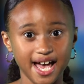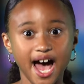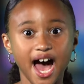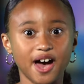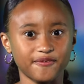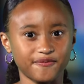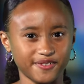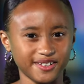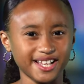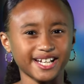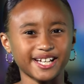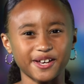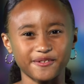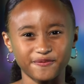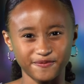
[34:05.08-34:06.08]
I feel like
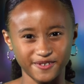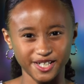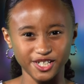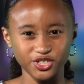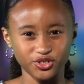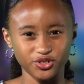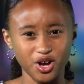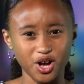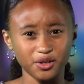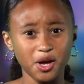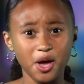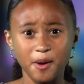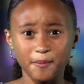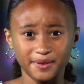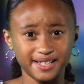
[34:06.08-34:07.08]
I finished strong,
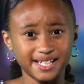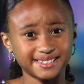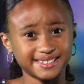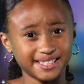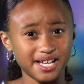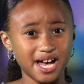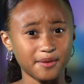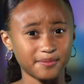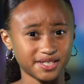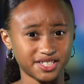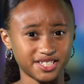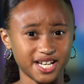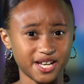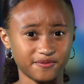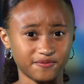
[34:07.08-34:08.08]
but let's see how Miss
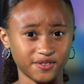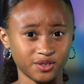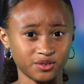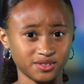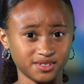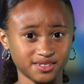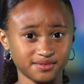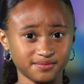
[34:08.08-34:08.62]
J feels.